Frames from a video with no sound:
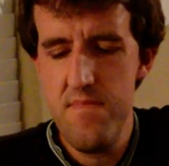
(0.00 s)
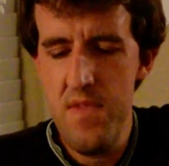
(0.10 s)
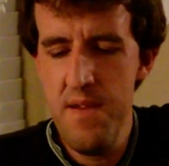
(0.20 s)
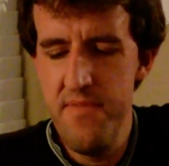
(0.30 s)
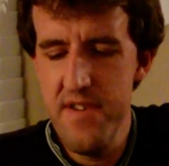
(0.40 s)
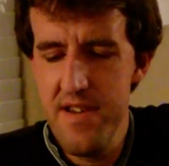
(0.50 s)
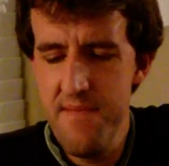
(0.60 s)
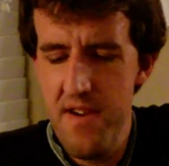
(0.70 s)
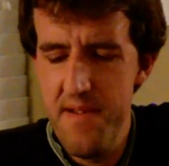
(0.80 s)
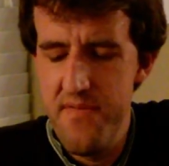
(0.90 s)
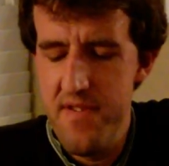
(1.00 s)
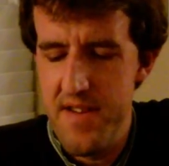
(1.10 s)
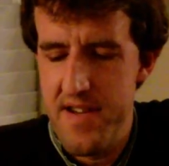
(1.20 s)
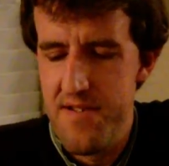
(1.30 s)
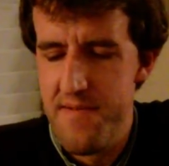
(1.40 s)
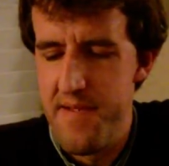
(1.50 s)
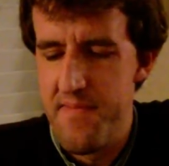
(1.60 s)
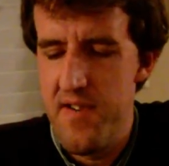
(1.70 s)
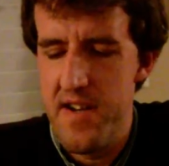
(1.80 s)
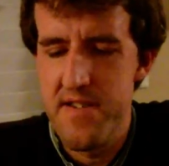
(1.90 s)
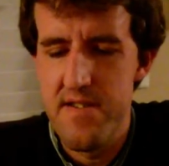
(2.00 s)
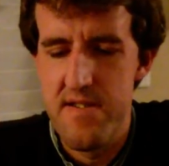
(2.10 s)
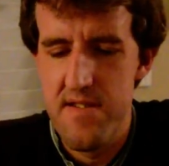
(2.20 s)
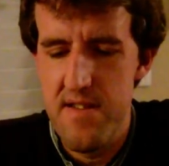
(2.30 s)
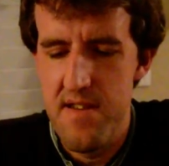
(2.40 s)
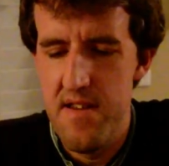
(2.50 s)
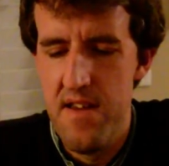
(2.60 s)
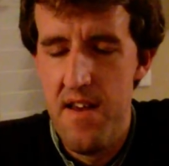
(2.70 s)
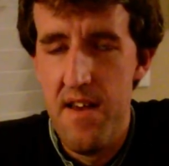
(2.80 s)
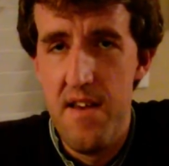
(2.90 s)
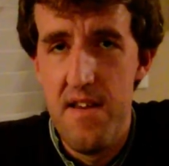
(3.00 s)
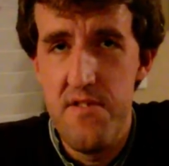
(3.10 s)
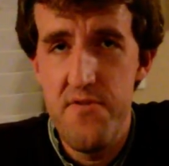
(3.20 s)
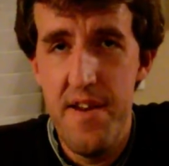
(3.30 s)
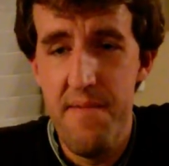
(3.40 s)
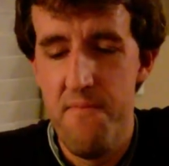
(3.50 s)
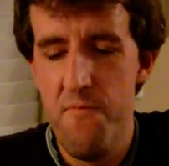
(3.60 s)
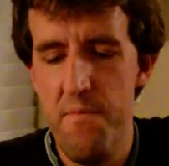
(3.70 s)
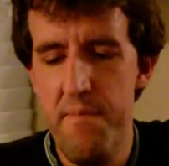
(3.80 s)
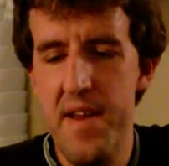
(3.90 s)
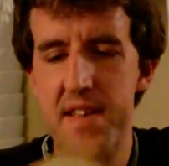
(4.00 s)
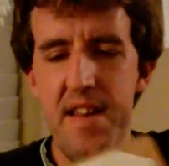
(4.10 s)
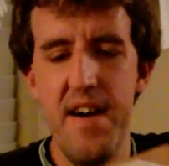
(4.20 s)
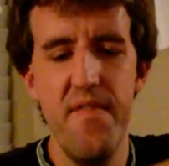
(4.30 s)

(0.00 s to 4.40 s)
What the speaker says: but you can probably put like a little bit of pressure to try and bend it out